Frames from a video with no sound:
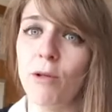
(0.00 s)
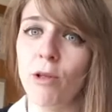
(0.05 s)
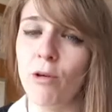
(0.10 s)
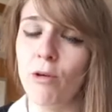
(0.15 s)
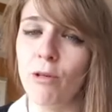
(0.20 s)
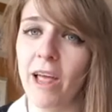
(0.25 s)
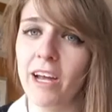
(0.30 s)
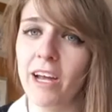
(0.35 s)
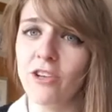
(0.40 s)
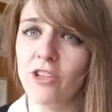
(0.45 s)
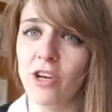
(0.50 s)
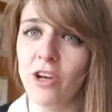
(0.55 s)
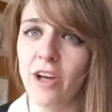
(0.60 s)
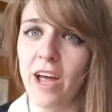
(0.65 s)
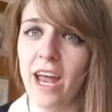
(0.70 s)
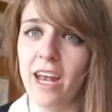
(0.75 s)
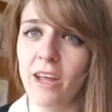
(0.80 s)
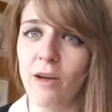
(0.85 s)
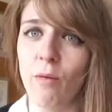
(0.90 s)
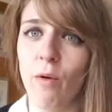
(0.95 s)
who liked her
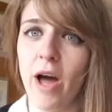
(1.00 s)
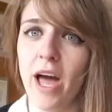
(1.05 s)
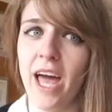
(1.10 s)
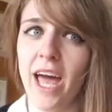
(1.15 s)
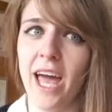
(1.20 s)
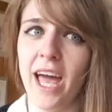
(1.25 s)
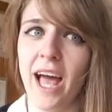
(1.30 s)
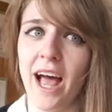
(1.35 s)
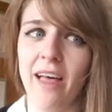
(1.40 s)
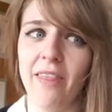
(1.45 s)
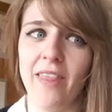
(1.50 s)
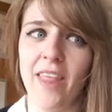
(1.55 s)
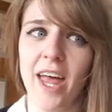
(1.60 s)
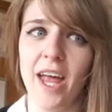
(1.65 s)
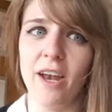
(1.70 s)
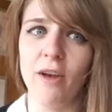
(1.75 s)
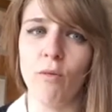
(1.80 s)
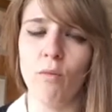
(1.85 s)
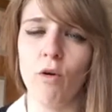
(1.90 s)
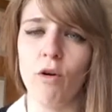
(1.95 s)
anyway, and
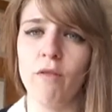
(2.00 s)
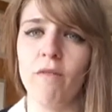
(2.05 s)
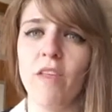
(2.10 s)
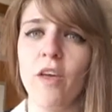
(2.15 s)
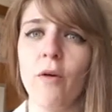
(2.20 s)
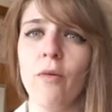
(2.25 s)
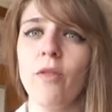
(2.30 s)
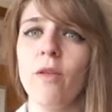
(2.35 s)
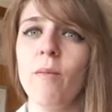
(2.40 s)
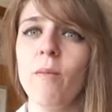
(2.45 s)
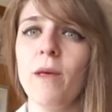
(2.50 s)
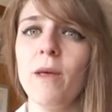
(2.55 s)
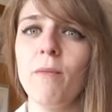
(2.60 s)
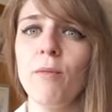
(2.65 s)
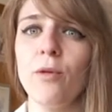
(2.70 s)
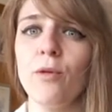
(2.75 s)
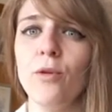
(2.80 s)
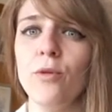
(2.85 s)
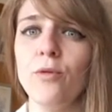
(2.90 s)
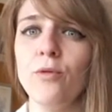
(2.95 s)
then one of the only
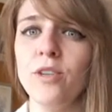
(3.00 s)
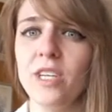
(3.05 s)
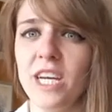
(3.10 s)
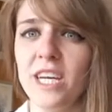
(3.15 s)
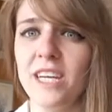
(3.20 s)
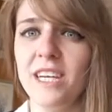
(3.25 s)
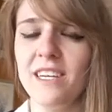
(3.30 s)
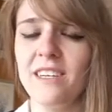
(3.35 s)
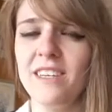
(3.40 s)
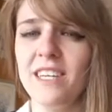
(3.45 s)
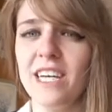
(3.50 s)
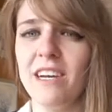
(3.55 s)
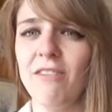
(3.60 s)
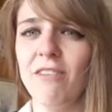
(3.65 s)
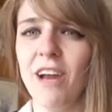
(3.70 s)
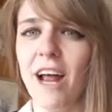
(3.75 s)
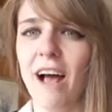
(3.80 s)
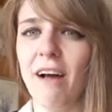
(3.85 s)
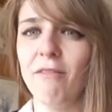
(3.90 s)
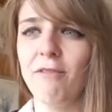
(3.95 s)
people who did,
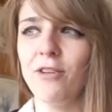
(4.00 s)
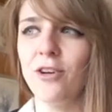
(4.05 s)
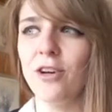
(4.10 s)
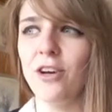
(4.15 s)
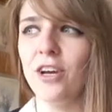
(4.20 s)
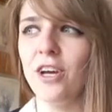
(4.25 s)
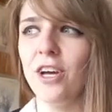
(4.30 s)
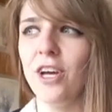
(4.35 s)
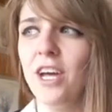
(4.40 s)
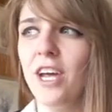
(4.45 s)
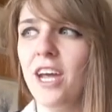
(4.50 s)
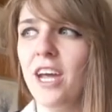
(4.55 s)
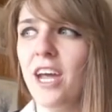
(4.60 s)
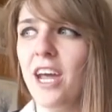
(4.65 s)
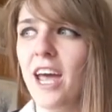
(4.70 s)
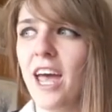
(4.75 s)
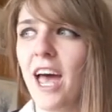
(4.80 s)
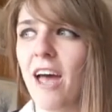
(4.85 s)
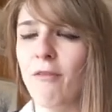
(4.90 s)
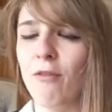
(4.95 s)
even after
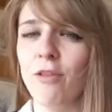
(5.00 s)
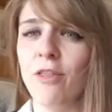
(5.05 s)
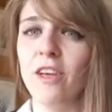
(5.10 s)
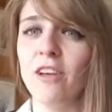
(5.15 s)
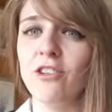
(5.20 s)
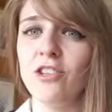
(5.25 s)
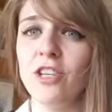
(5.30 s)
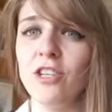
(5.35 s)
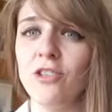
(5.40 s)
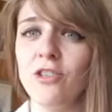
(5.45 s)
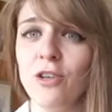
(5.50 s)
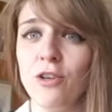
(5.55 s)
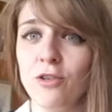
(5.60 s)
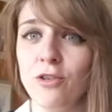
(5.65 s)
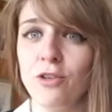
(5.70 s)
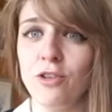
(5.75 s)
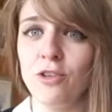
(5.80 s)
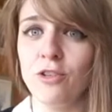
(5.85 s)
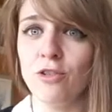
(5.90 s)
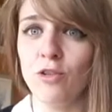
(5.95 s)
everything she'd done
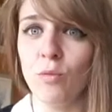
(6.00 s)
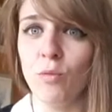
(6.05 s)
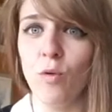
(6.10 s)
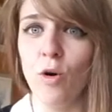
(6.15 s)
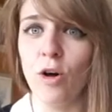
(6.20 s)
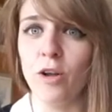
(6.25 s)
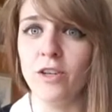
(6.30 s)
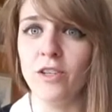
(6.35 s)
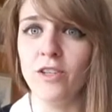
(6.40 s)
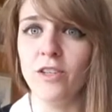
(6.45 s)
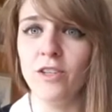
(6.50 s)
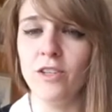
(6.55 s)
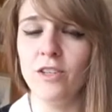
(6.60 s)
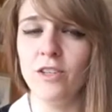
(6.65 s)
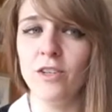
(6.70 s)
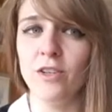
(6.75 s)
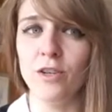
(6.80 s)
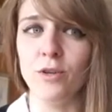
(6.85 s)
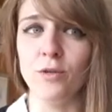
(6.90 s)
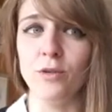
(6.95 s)
to someone
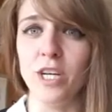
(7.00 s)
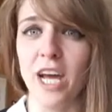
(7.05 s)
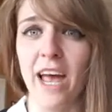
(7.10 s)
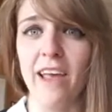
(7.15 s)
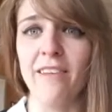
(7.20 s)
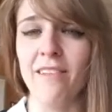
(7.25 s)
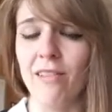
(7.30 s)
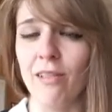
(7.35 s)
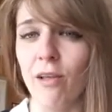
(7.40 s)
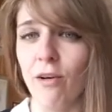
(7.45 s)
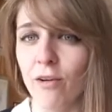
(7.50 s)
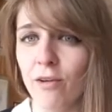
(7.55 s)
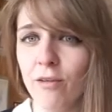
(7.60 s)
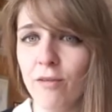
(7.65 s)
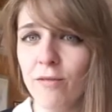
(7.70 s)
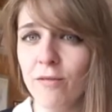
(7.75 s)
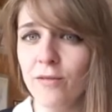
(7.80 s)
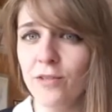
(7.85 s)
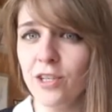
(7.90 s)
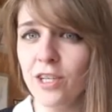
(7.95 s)
who Tess
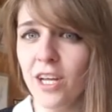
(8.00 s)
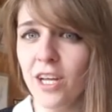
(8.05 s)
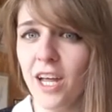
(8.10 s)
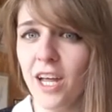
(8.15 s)
loved,